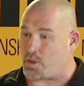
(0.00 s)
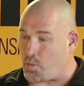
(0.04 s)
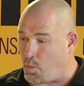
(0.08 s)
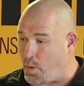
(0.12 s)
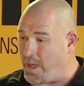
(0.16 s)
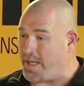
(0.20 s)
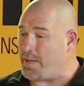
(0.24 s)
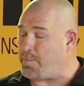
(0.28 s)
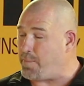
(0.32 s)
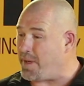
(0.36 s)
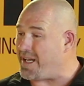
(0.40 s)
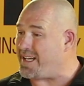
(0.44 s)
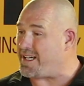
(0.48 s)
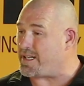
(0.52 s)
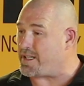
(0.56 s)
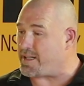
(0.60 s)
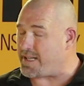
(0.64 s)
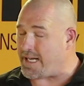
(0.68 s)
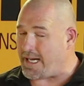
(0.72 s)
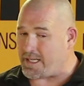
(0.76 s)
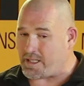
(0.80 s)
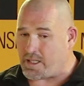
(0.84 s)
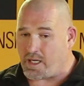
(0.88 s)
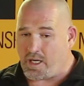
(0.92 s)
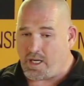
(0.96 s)
It's way bigger
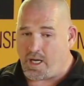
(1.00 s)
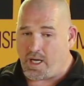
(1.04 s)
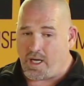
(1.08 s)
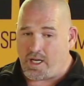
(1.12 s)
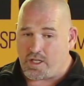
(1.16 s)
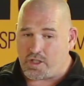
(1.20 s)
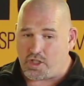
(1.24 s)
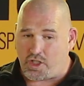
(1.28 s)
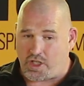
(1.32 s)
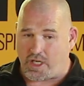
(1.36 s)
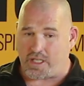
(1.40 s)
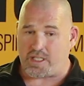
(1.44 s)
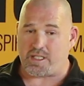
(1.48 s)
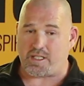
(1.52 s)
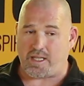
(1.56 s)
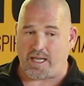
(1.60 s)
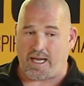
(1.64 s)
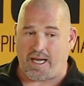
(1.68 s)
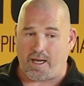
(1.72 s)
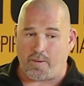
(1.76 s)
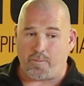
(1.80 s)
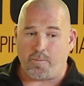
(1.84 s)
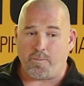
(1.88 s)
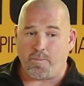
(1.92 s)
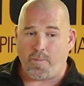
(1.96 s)
than just
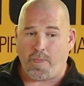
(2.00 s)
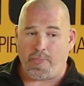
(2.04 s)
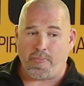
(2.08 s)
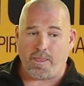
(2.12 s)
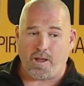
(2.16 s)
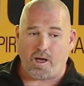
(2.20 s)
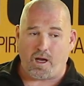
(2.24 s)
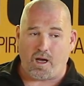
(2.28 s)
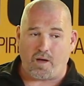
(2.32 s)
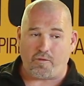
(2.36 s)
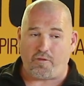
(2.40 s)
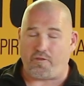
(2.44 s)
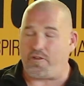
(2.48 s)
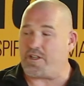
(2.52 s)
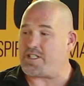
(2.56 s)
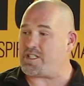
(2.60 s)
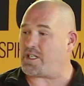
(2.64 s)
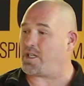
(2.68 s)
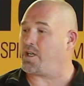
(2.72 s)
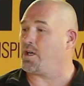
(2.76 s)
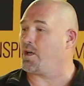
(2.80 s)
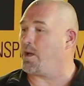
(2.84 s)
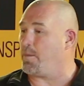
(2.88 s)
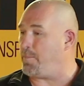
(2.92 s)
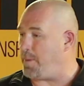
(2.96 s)
that
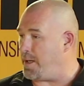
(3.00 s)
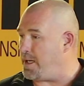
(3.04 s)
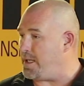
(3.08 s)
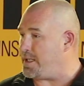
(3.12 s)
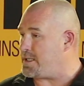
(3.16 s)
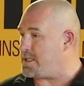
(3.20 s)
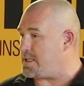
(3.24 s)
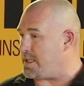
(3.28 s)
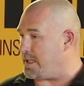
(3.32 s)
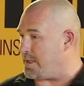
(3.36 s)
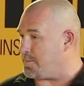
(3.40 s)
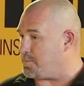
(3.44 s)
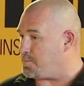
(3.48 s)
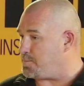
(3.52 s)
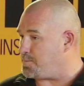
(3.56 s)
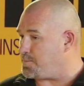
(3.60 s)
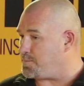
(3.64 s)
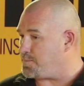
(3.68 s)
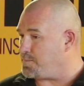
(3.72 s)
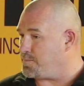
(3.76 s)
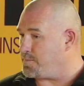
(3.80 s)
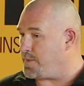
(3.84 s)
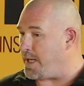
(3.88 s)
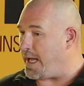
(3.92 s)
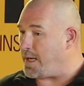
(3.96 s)
physical ability.
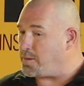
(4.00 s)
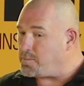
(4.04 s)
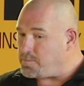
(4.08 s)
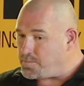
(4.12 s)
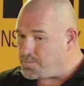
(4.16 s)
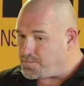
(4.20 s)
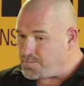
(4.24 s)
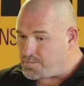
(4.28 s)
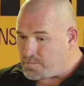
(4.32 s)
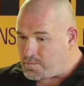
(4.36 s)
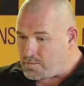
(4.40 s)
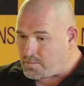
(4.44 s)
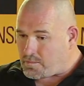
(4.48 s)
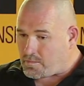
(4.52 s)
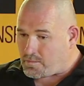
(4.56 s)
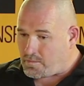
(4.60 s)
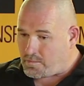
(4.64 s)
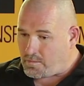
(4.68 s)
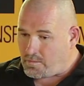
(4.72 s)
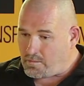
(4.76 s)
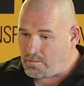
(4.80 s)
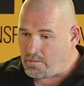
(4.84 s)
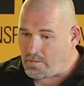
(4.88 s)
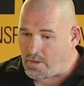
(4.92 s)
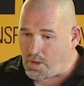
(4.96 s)
Now,
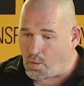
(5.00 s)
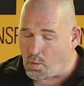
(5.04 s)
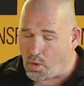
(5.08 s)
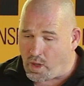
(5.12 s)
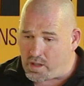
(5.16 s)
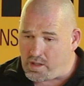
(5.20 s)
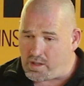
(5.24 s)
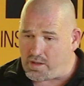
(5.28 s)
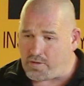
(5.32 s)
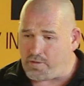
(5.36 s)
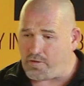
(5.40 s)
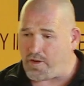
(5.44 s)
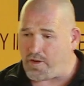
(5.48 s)
one of the